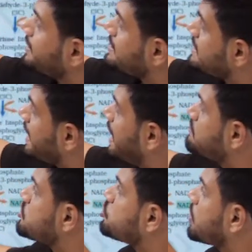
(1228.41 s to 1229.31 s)
same
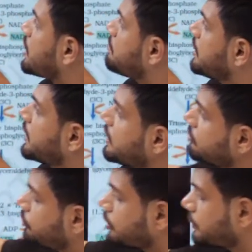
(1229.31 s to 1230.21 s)
chemical
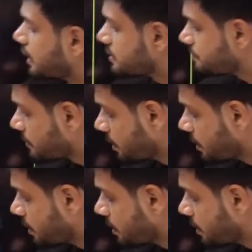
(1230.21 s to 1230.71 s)
formula.